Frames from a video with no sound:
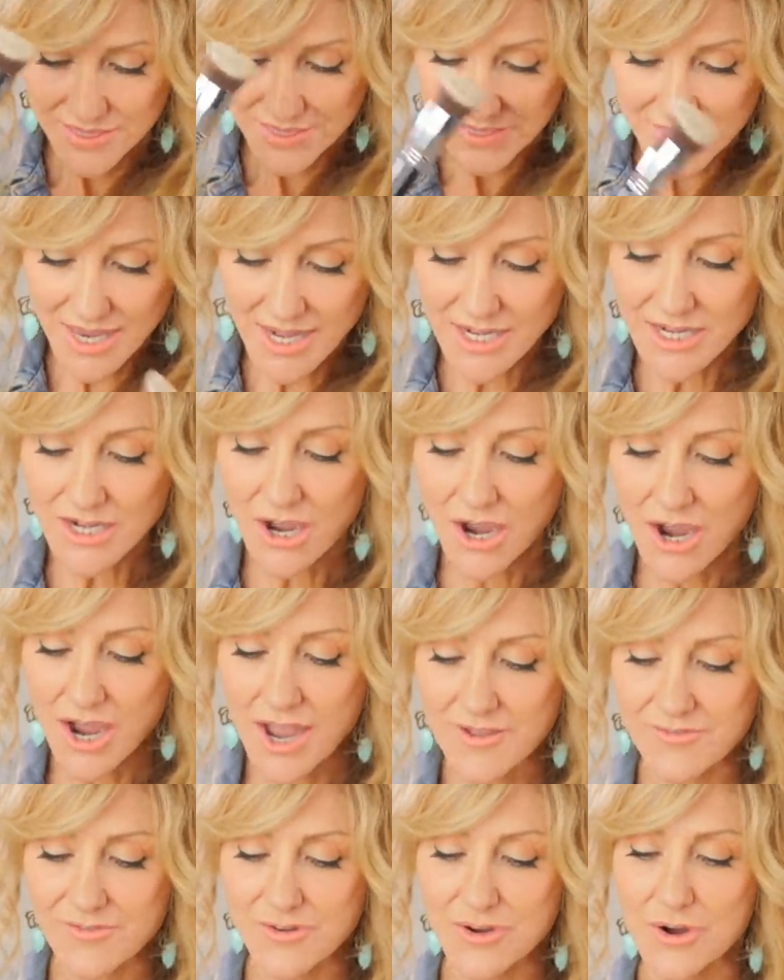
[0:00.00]
Then
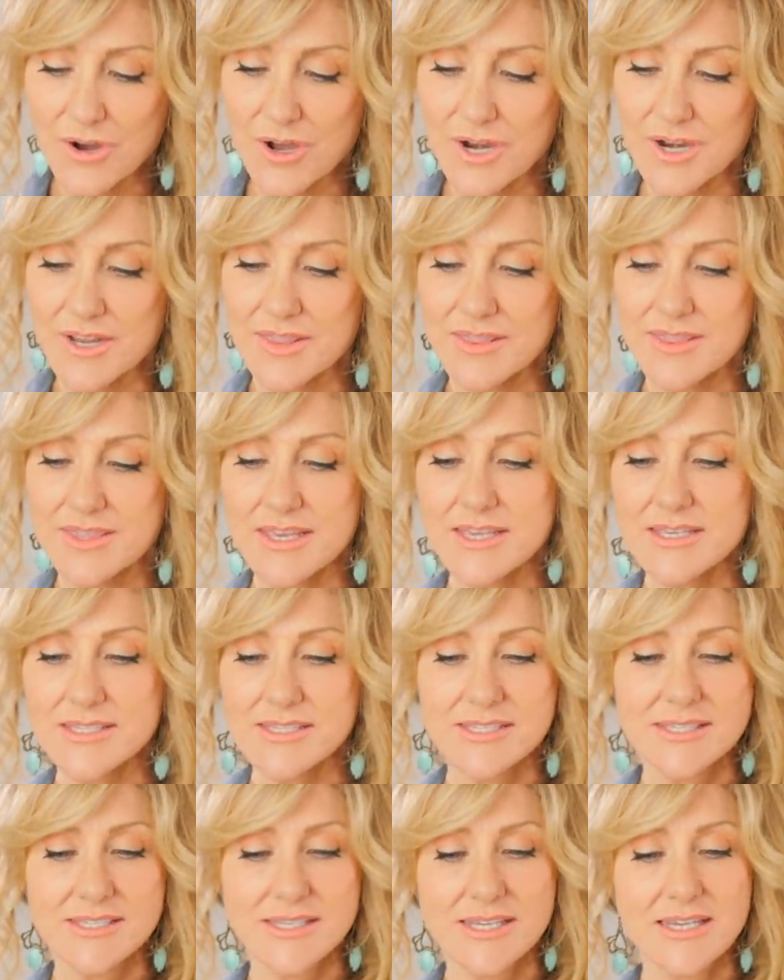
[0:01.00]
I've got,
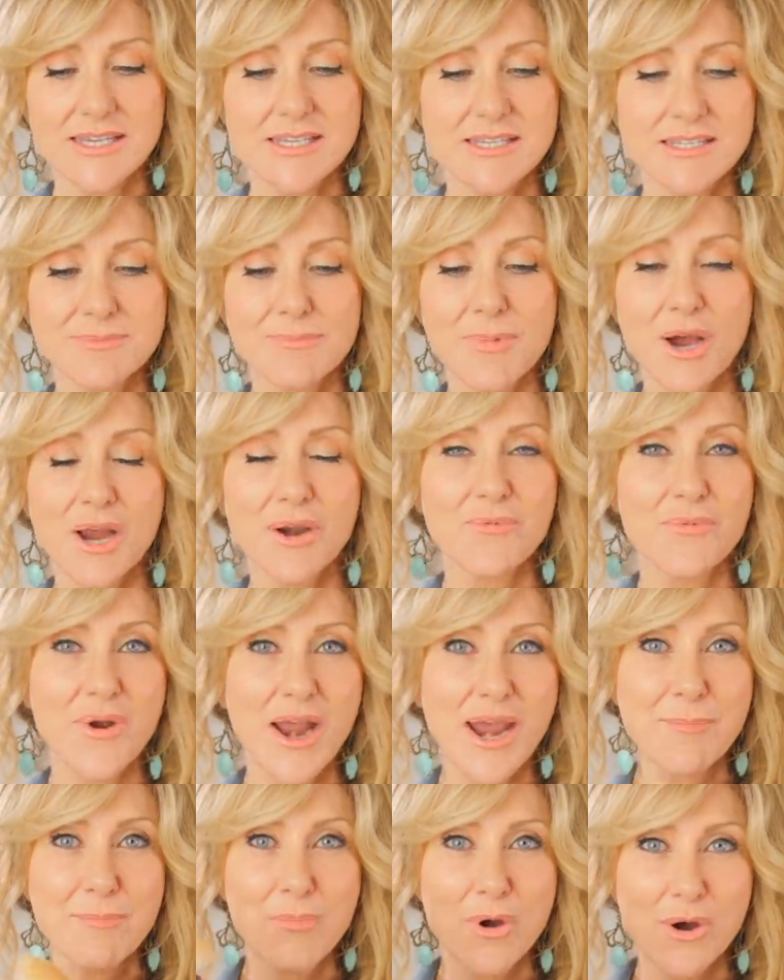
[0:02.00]
this is my
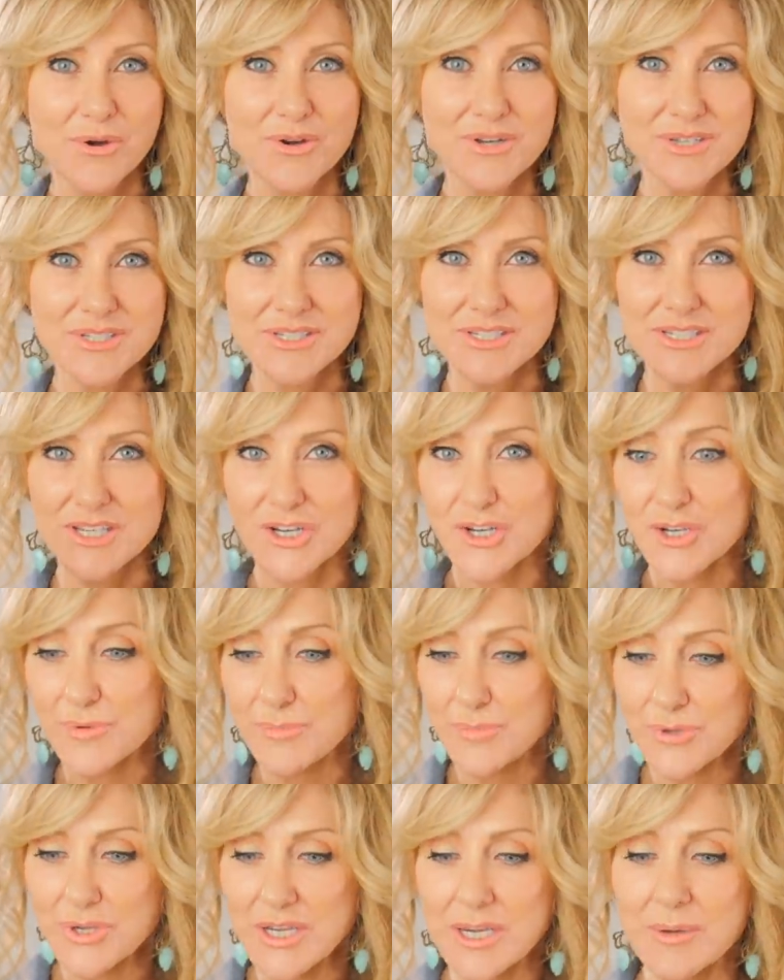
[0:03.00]
Ray Morris
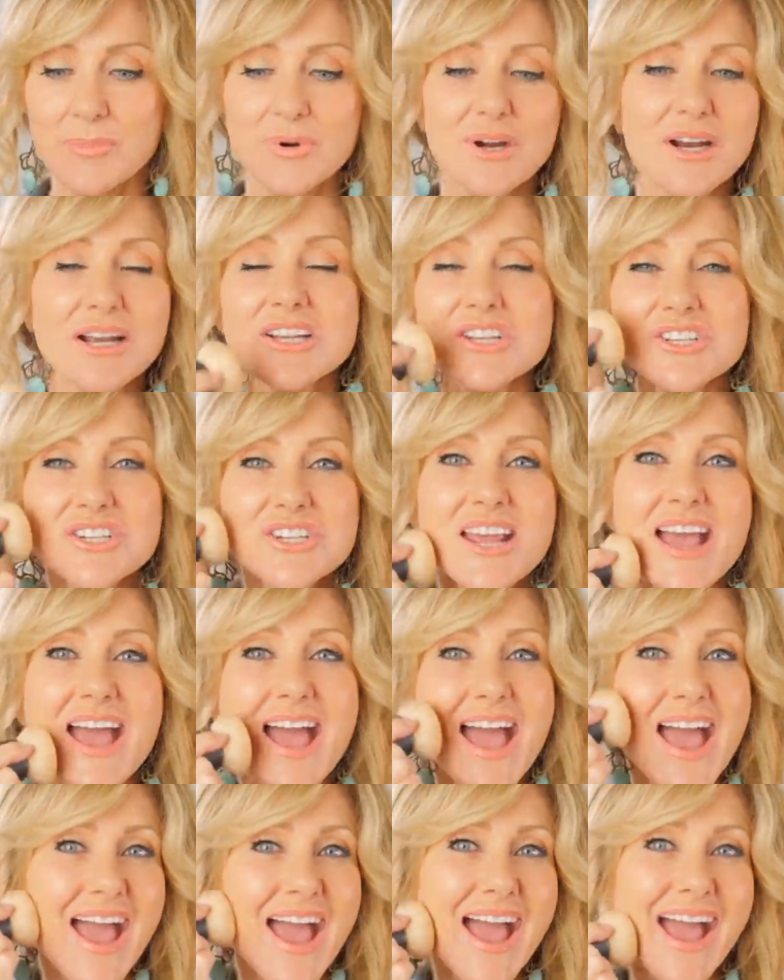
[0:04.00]
Kabuki brush,
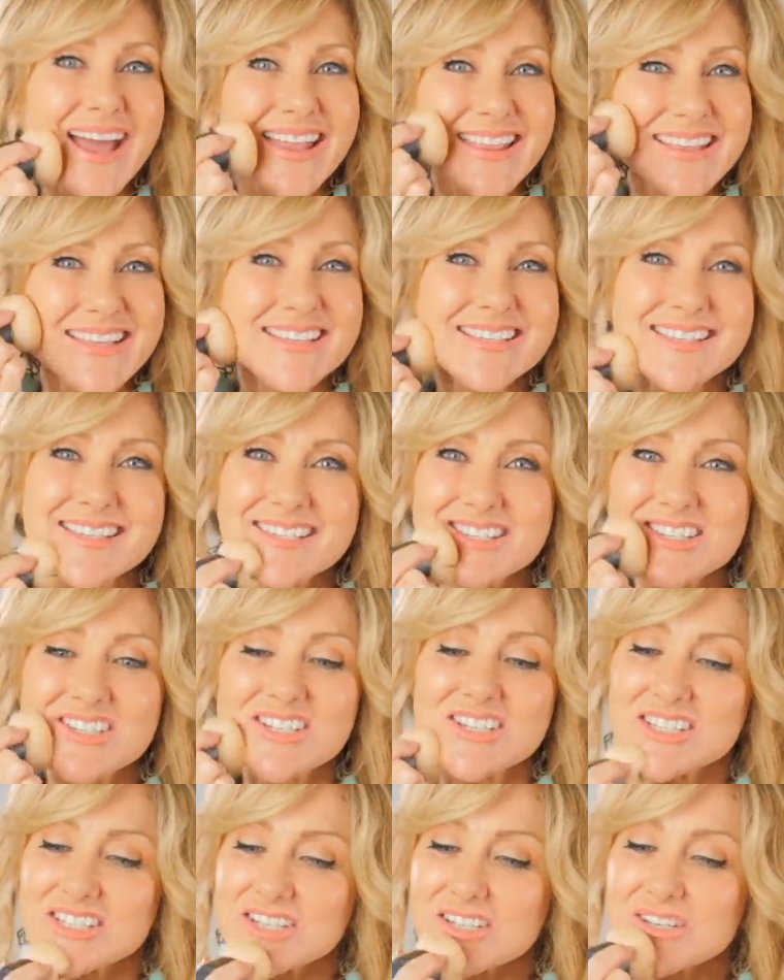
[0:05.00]
and this is
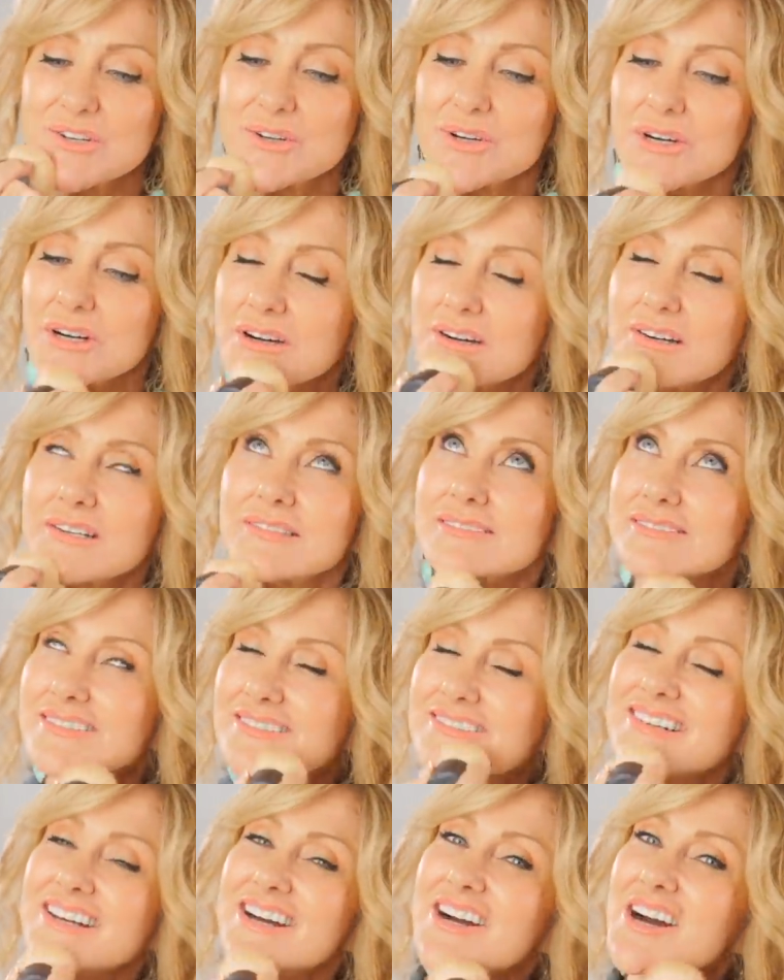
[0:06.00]
just an
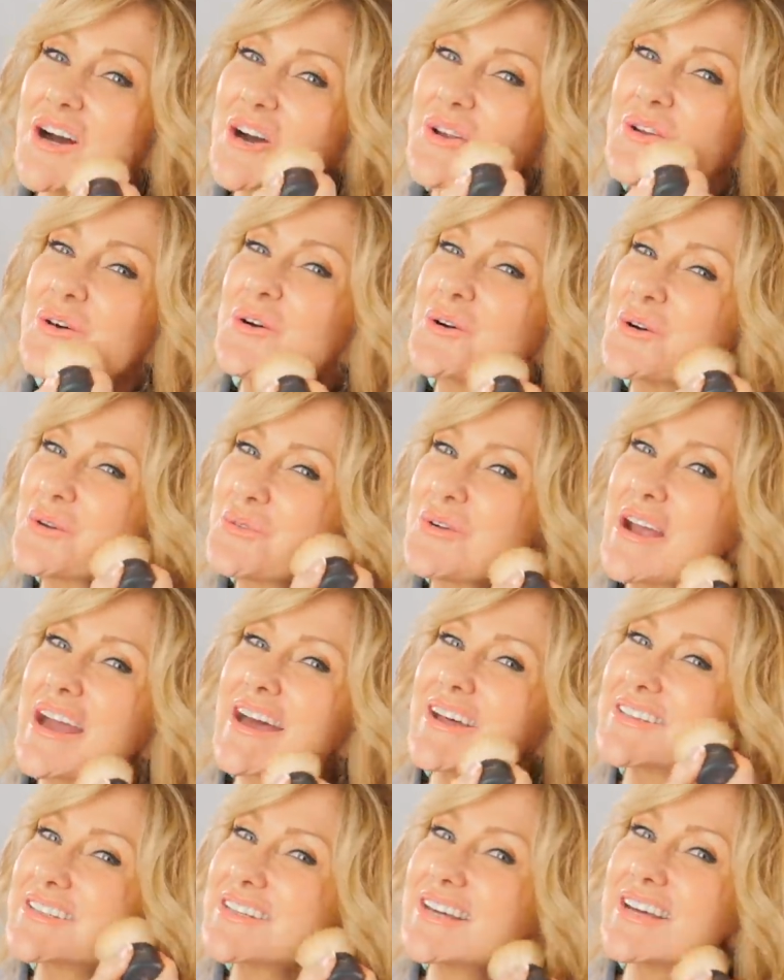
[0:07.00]

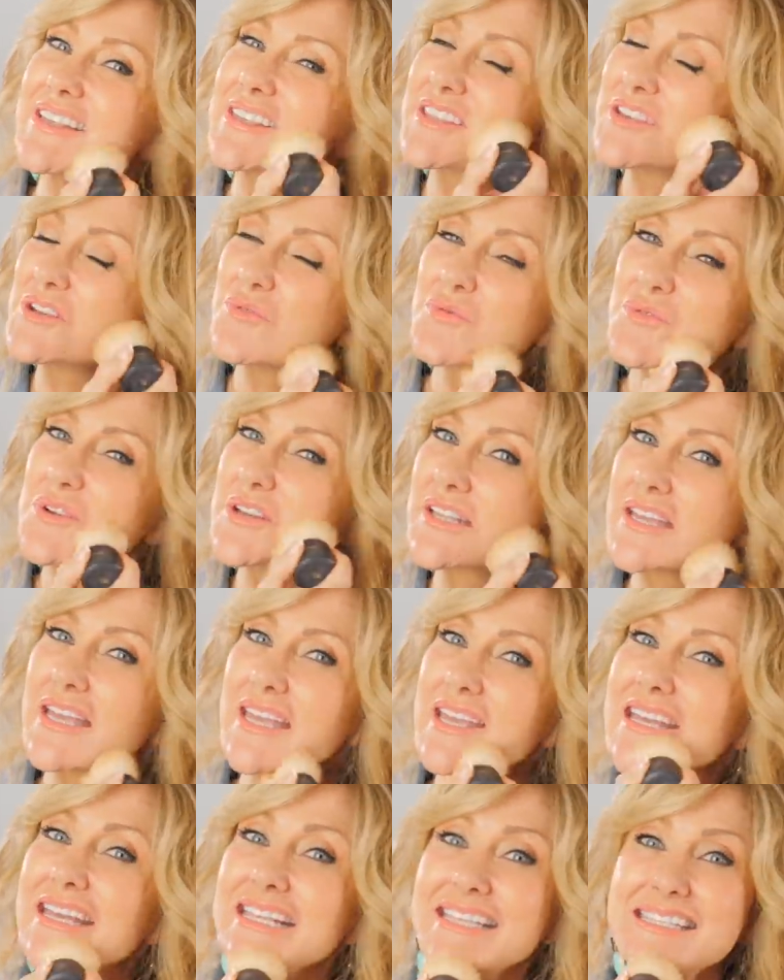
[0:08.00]
all-rounder that really
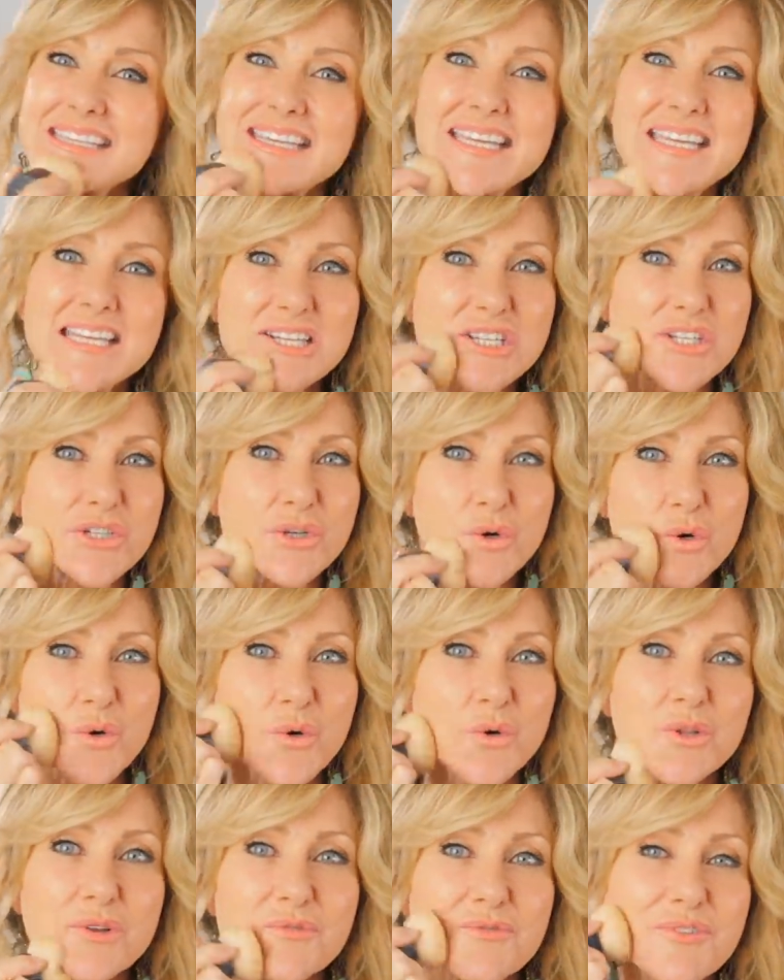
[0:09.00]
gets into
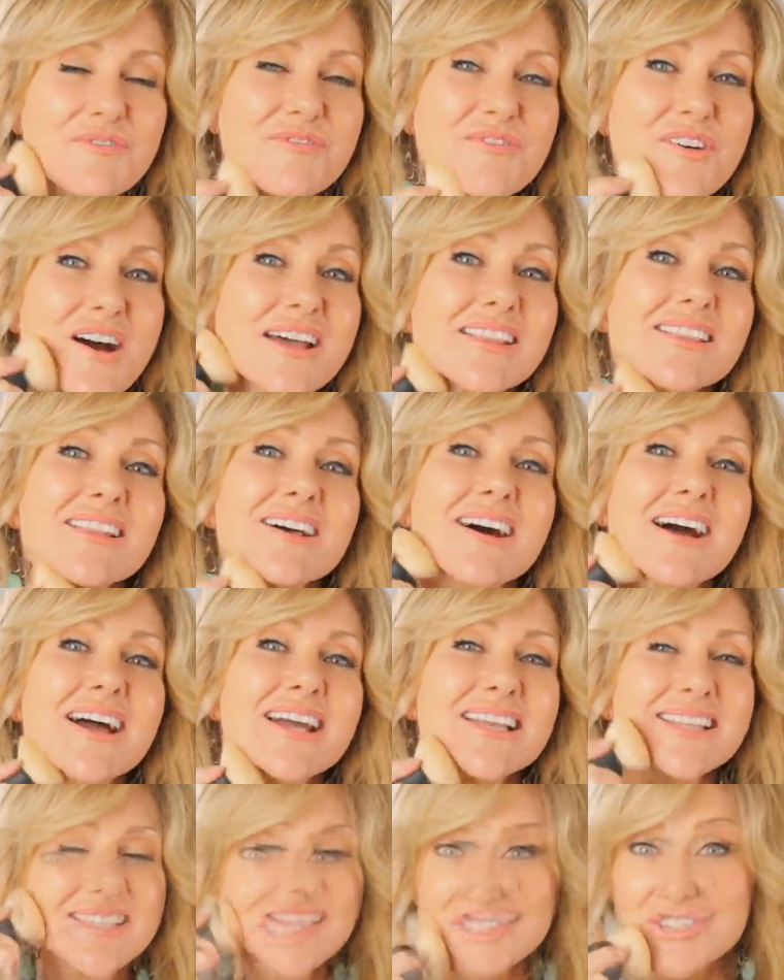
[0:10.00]
all of the fine
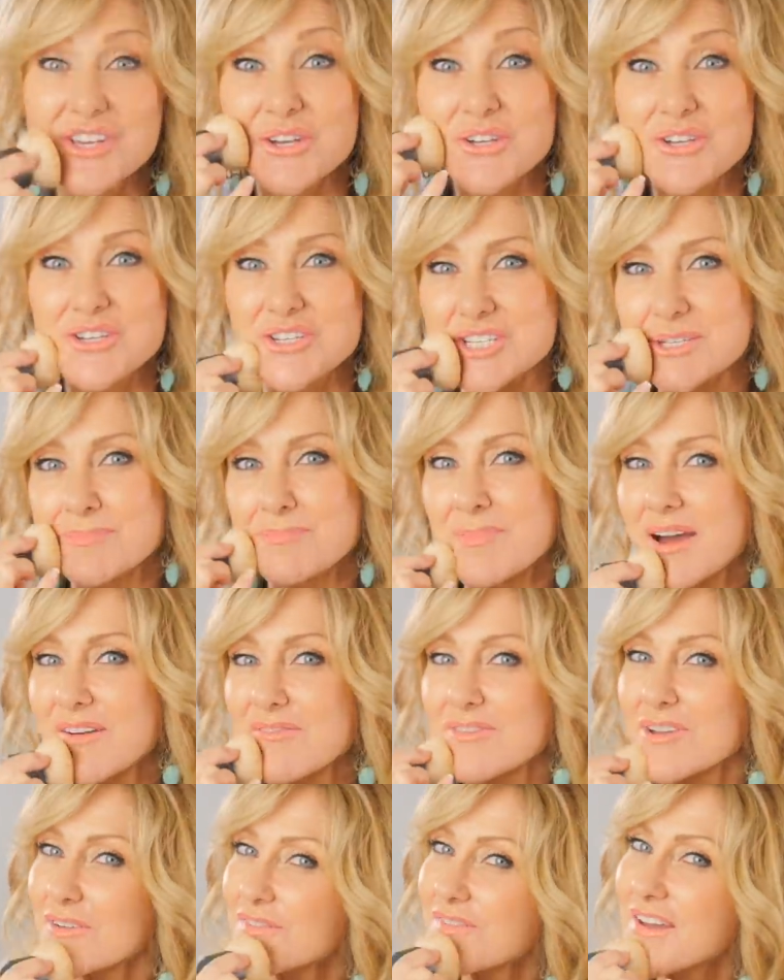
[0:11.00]
lines. So you just
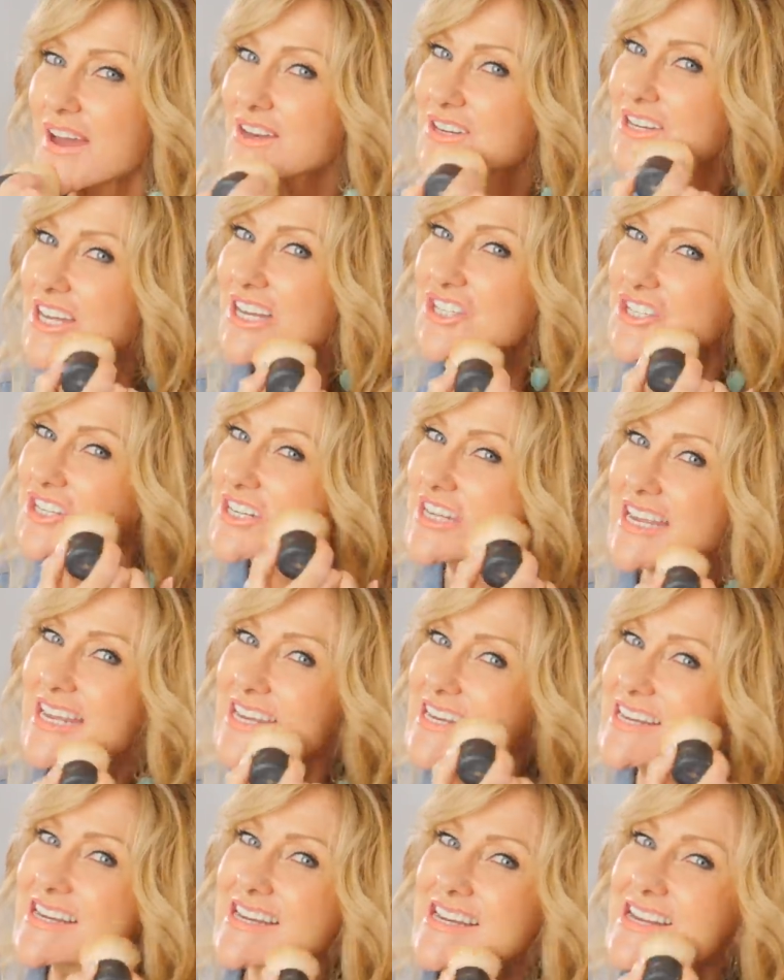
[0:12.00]
buff your foundation
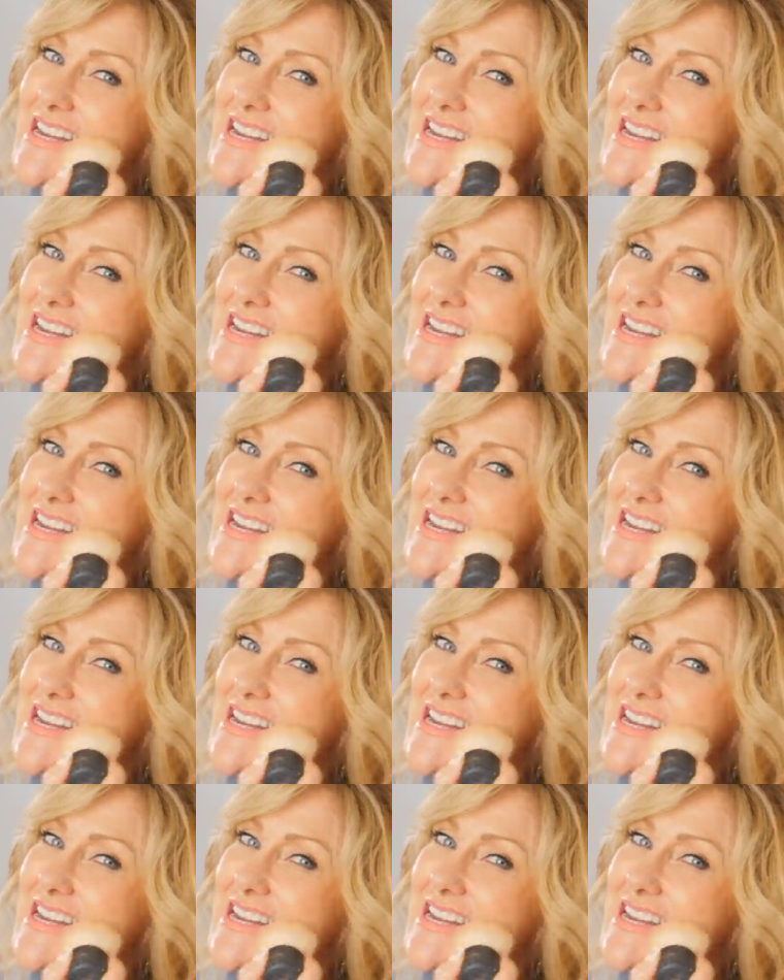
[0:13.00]
in